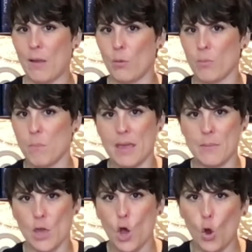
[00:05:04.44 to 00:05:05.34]
with
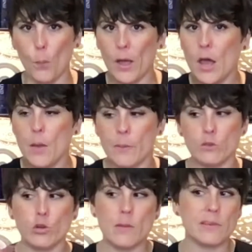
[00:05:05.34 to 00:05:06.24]
baby Hope because
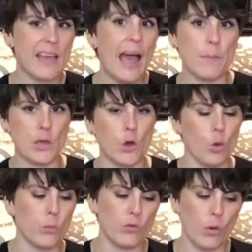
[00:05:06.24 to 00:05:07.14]
her name is Abbi
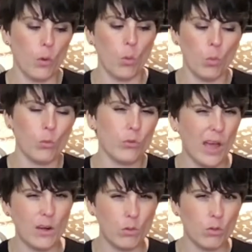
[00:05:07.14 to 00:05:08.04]
Hope. So
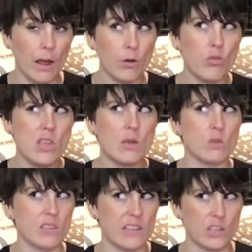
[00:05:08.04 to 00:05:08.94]
I don't think it was
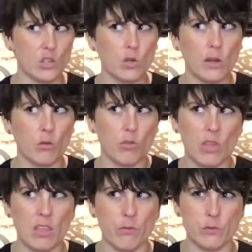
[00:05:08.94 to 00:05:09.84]
intentional. I don't
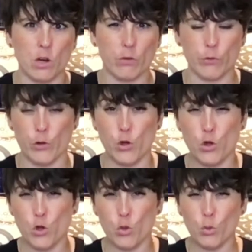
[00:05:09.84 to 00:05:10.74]
think the photographer
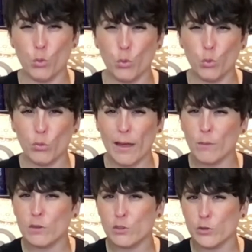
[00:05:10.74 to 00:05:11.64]
knew that
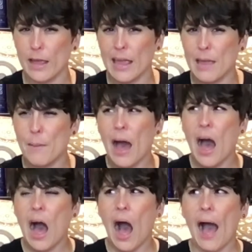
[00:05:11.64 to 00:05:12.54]
was her name.
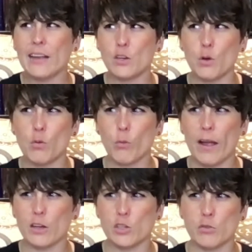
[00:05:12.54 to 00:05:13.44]
I don't
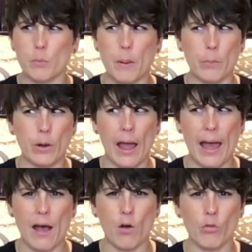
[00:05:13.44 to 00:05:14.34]
actually remember
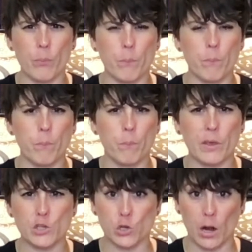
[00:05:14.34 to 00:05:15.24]
how the
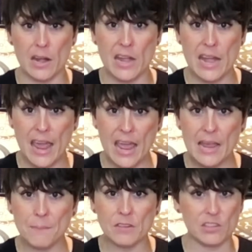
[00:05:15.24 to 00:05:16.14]
picture got
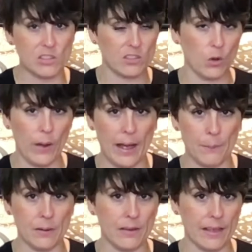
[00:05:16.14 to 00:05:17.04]
named. It just so
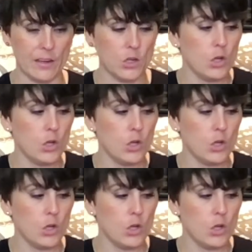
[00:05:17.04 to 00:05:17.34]
happened that